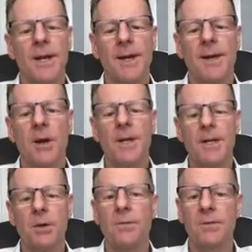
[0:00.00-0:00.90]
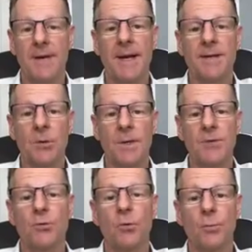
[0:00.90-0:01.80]
and I know for an adult it's
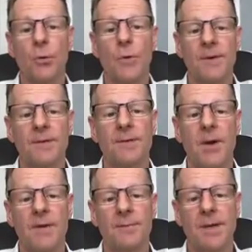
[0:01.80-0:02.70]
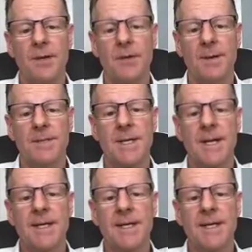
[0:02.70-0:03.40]
0.5 milligrams.